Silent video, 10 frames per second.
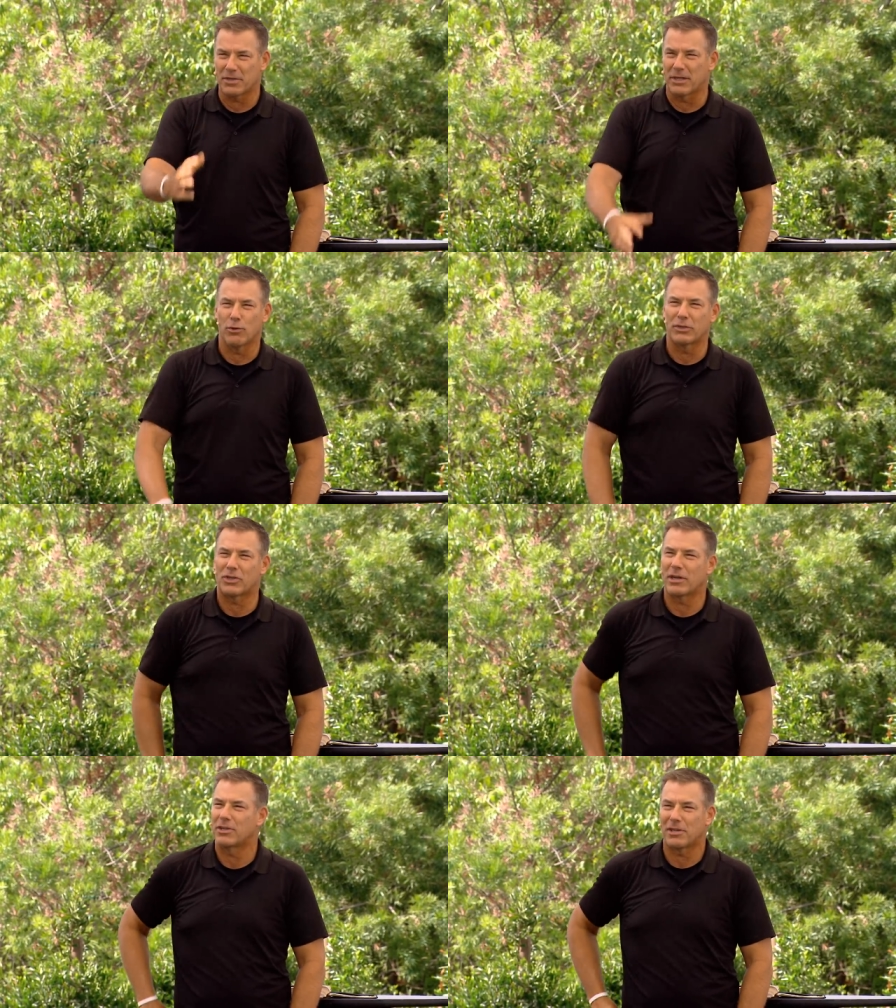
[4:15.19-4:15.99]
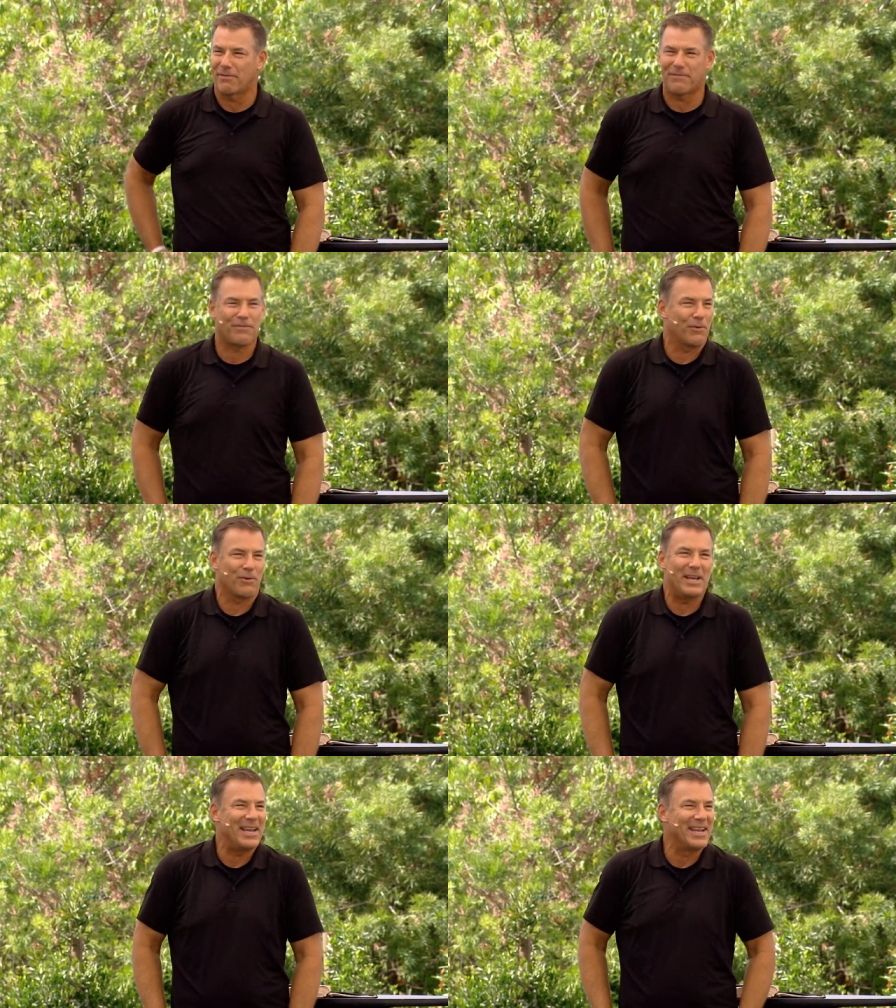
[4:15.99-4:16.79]
And it was such a
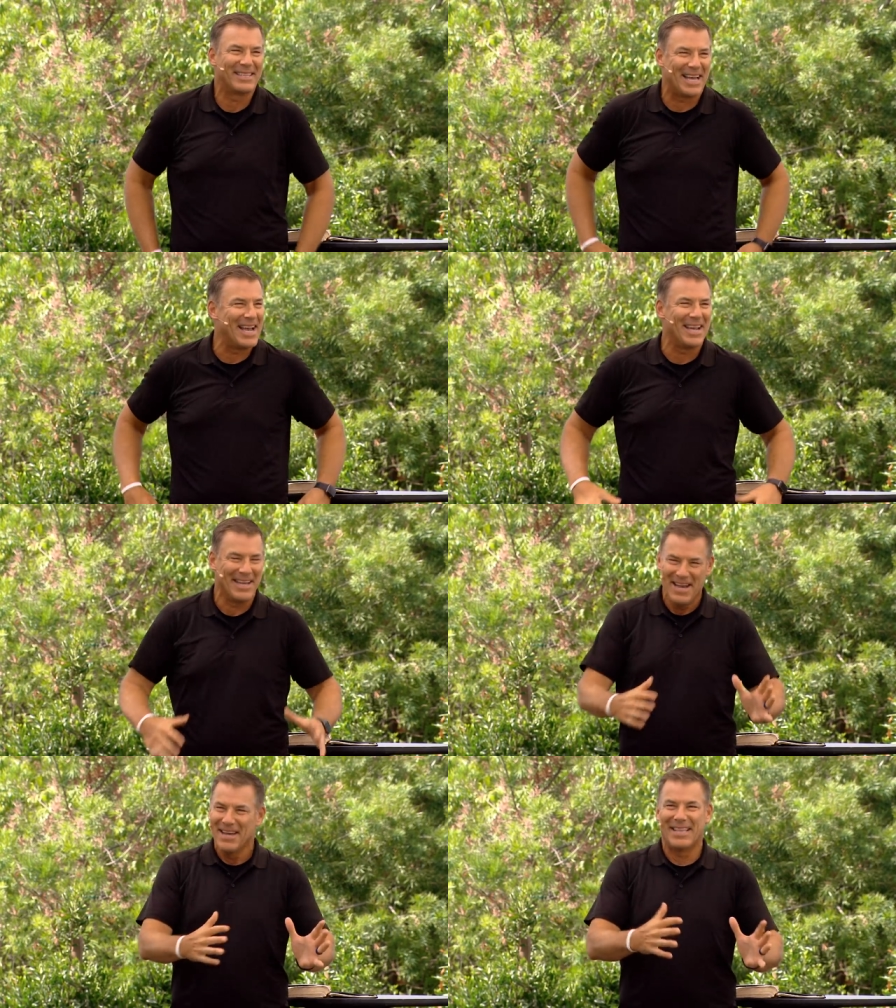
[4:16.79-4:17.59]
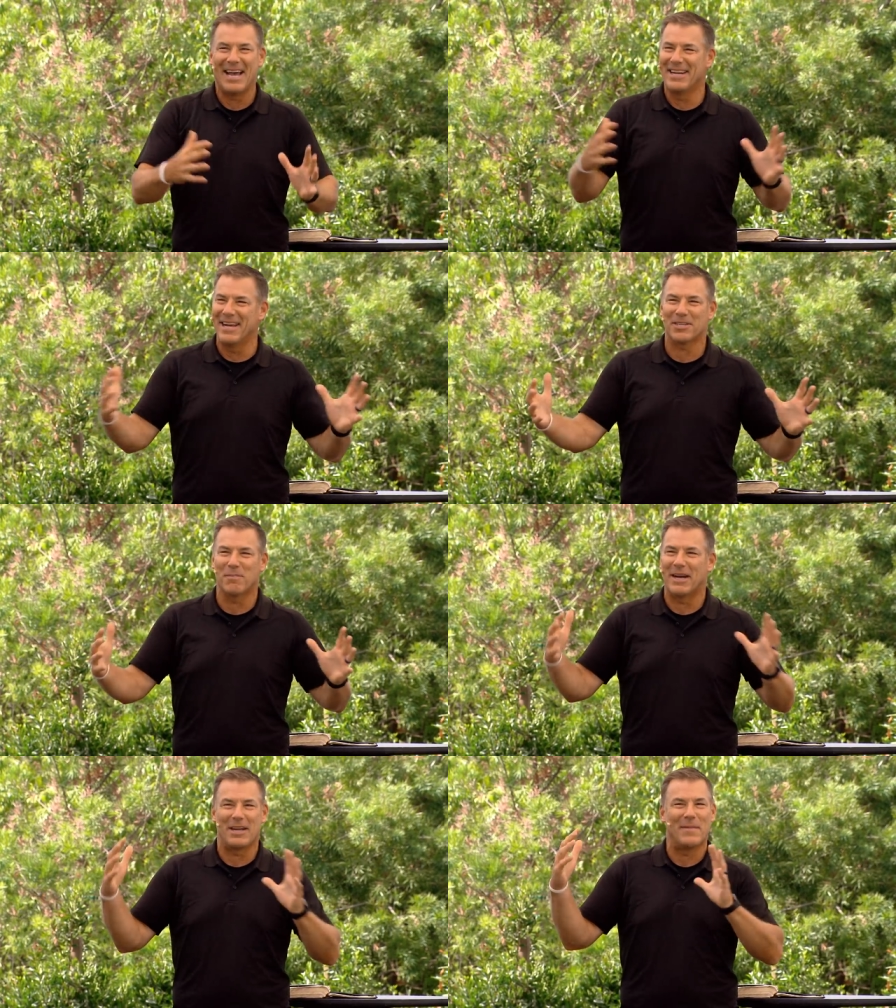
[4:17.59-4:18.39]
freeing thing that next
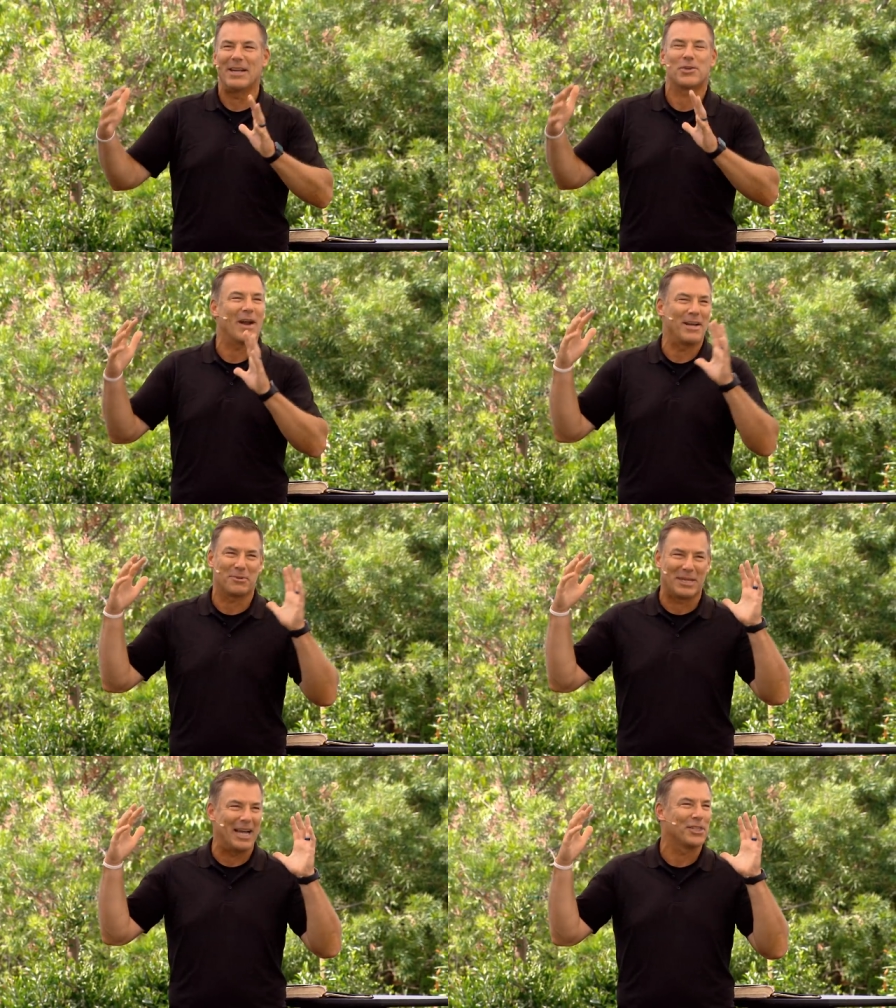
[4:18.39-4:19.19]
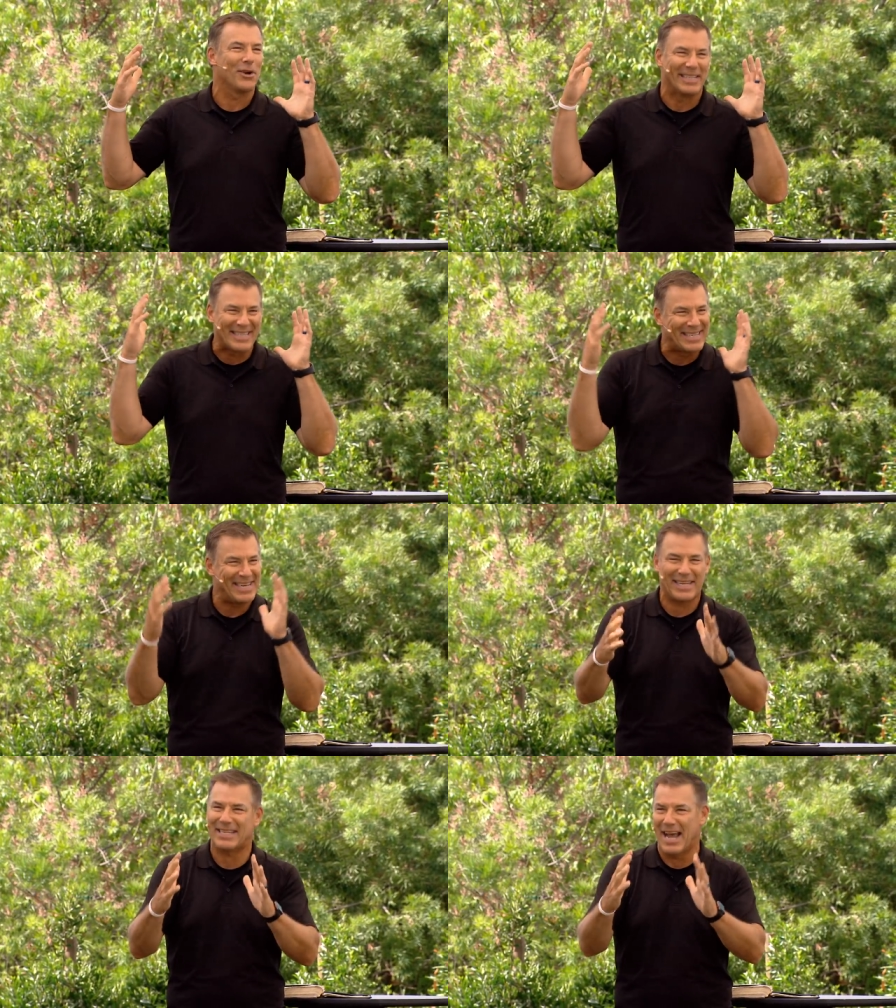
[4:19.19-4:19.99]
Monday. I mean, that trash was out there at
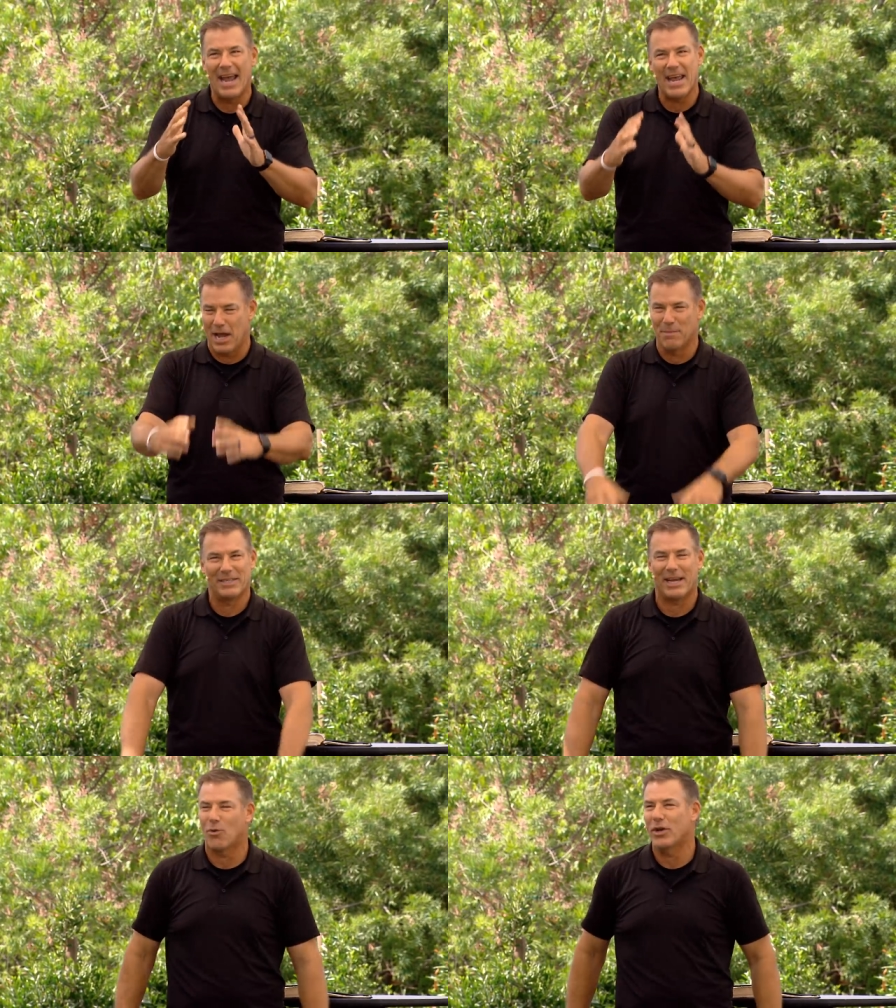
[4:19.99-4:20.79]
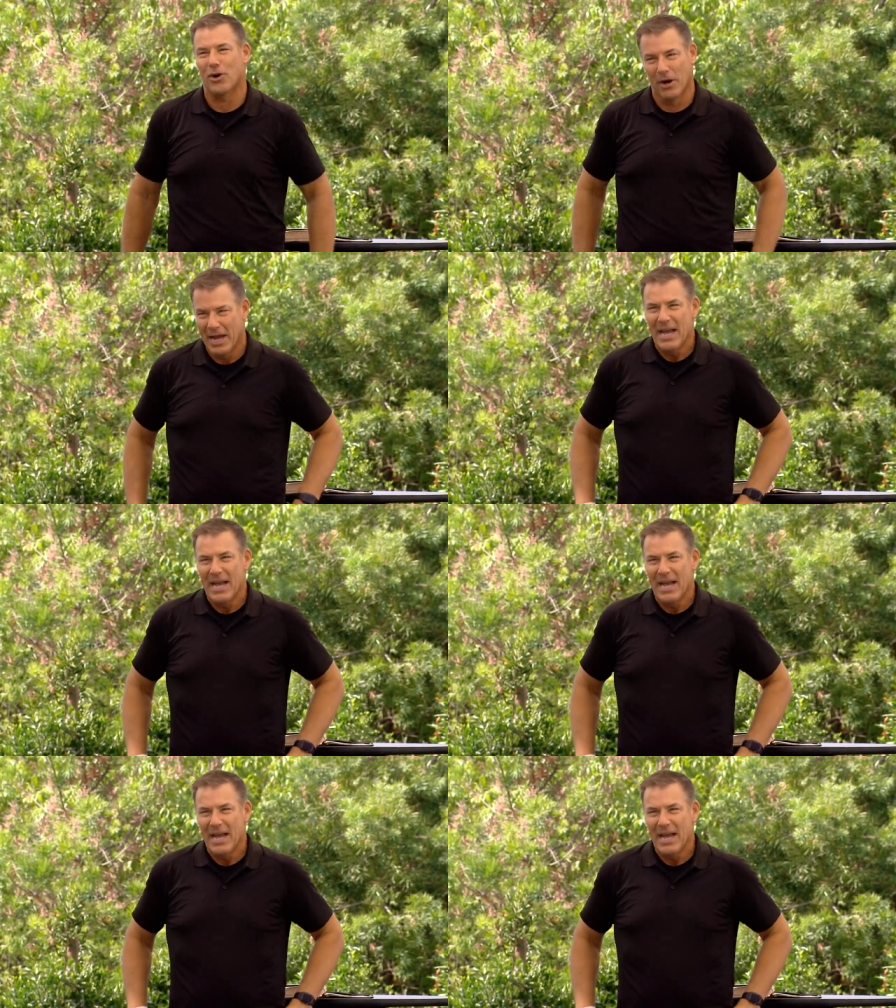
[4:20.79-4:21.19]
6 a.m. It's like we are